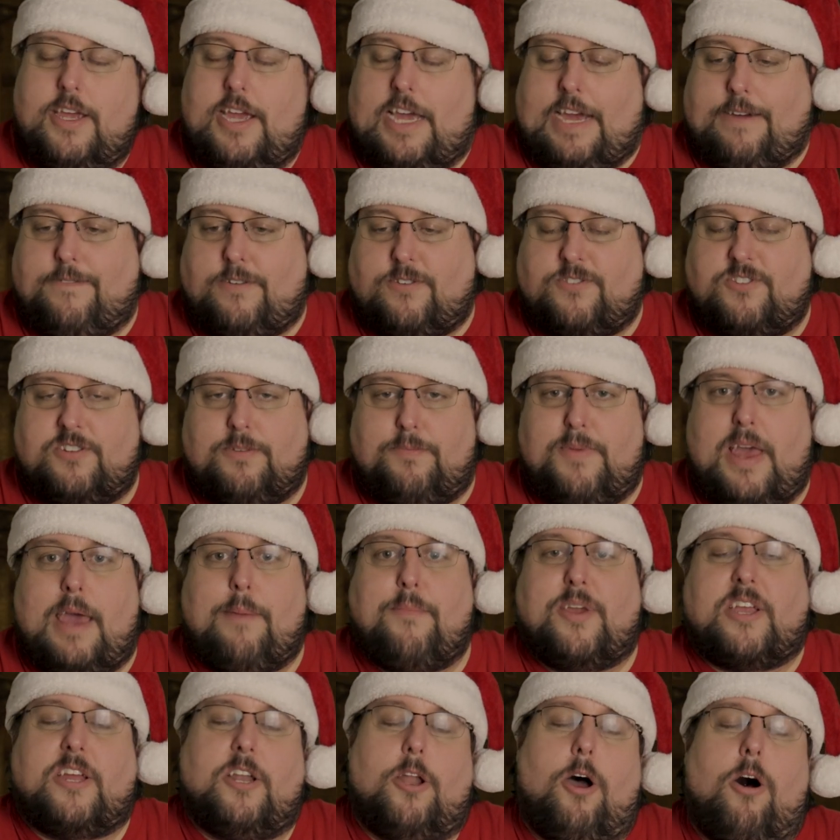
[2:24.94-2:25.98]
After some
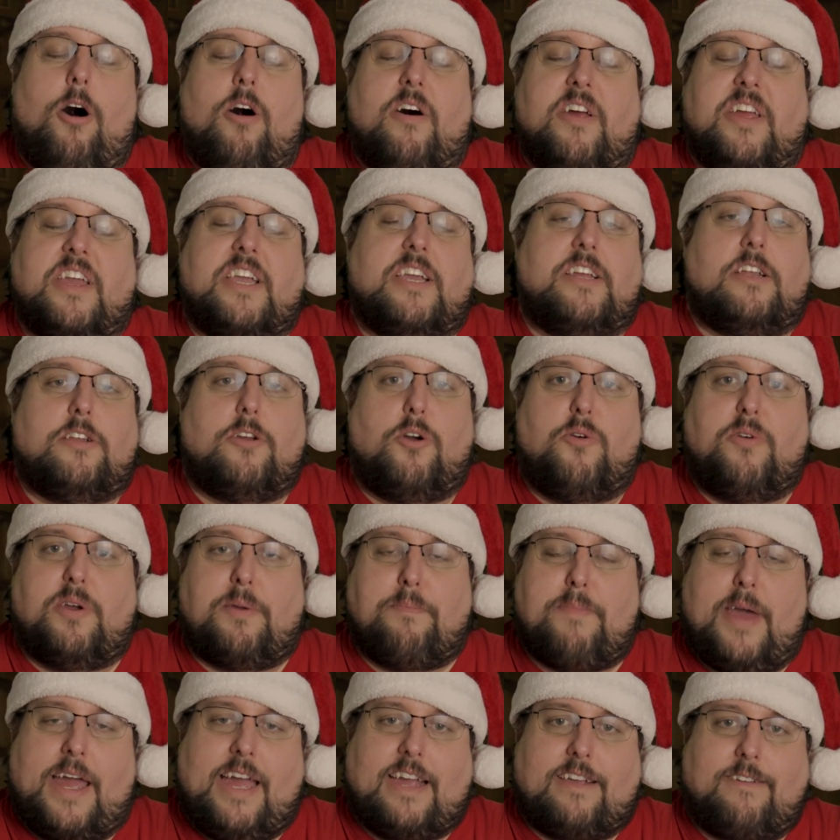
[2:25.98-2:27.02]
hemming and hawing and
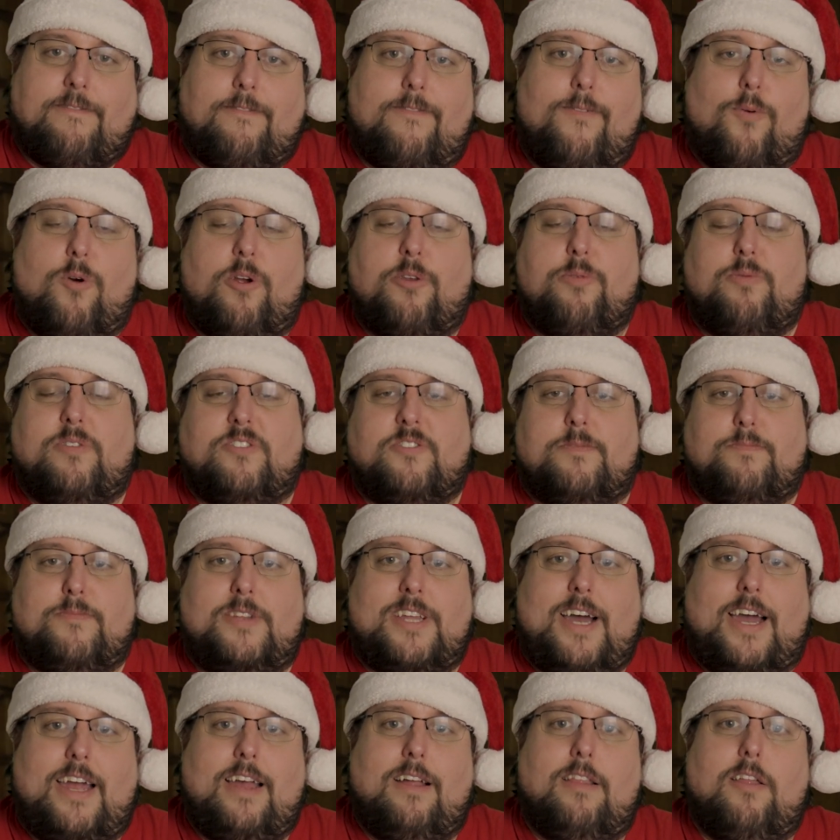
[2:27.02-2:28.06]
going back and forth with some
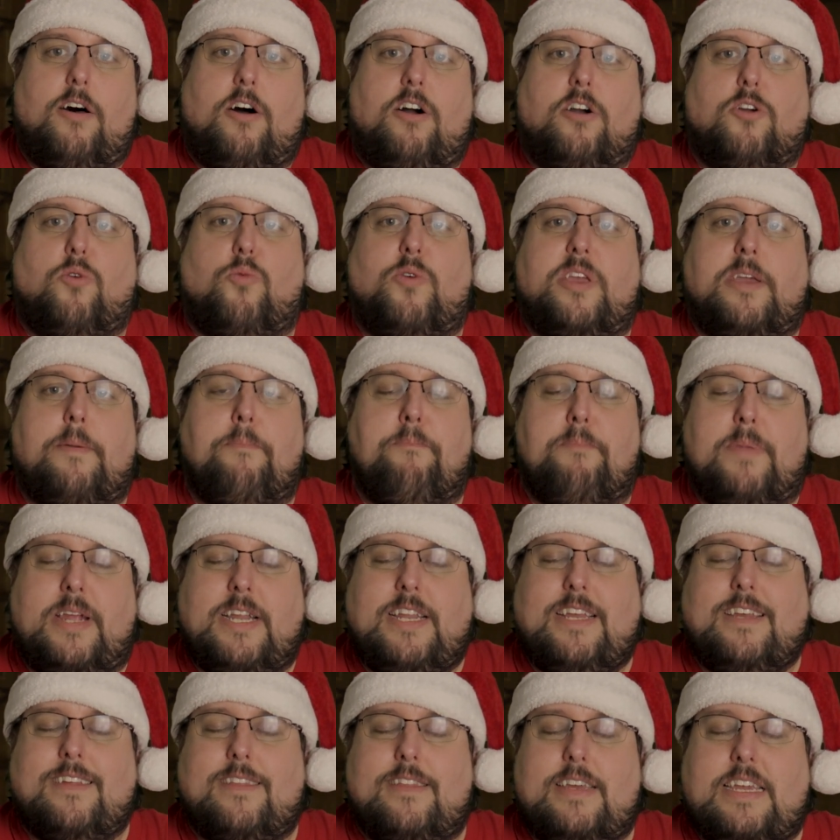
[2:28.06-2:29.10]
dialogue, we
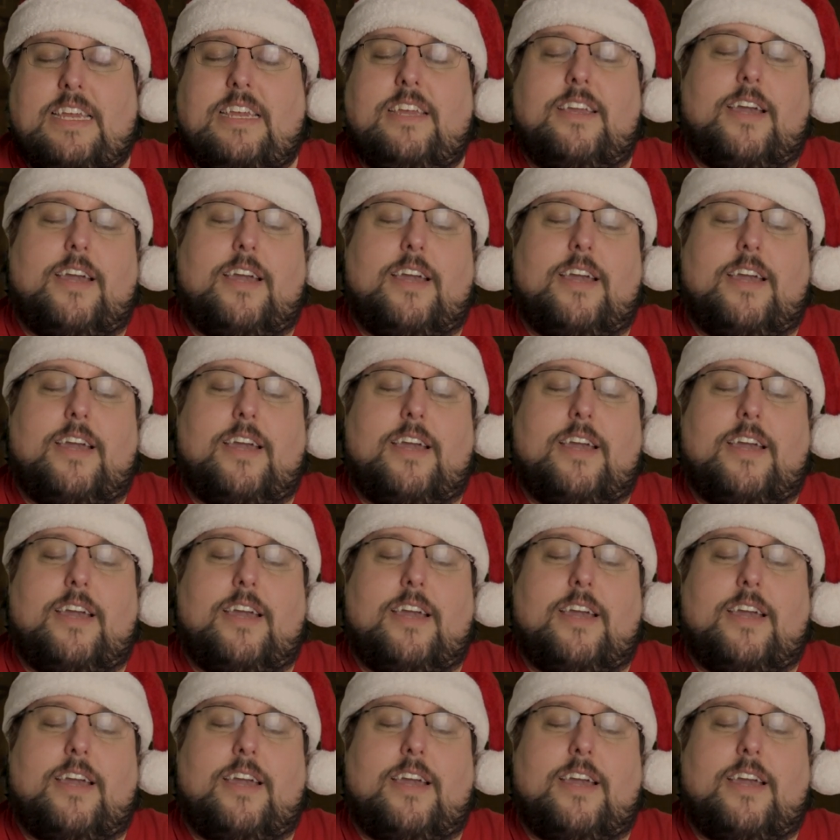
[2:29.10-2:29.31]
immediately